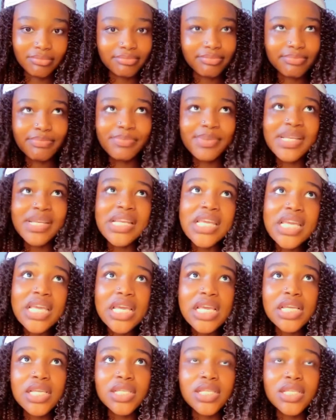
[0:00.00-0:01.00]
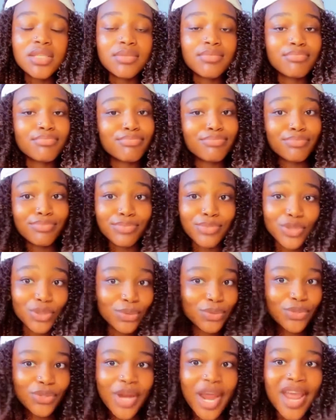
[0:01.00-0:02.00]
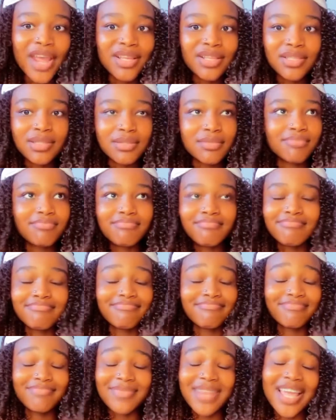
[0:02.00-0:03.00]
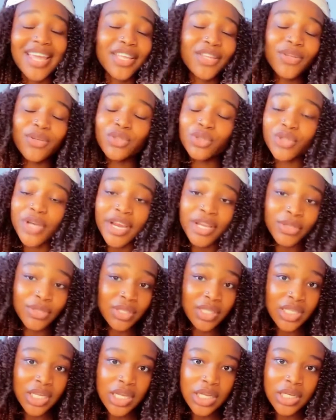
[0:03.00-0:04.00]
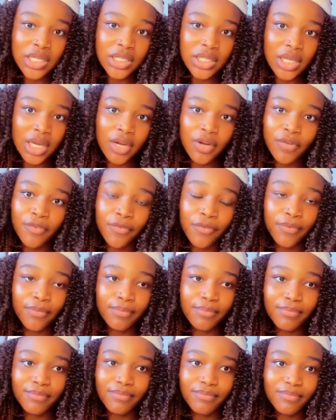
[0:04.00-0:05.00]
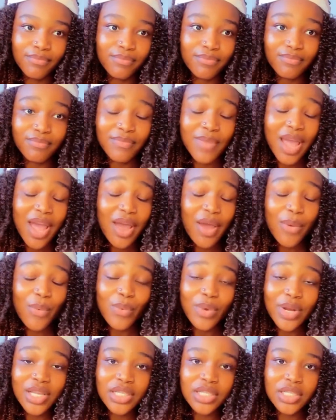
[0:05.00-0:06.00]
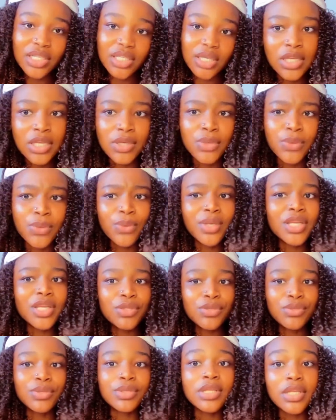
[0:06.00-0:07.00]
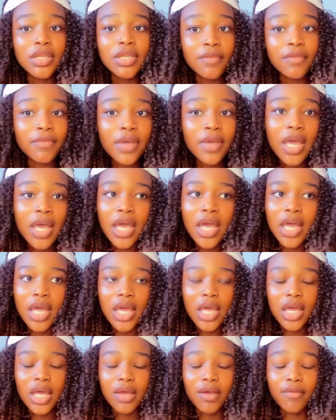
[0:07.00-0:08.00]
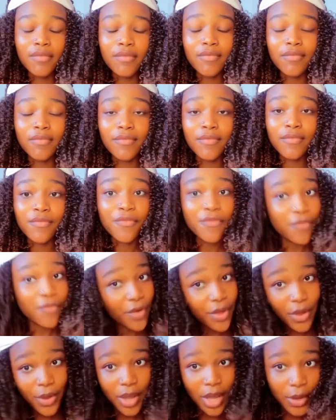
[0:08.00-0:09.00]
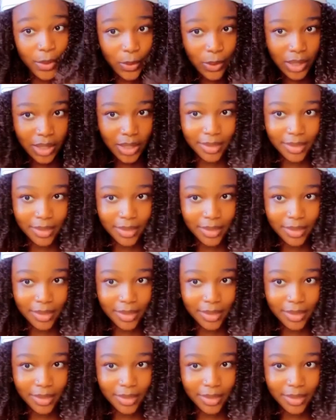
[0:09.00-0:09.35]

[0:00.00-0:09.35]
please don't try to stay in this kind of relationship. You need to leave for your health.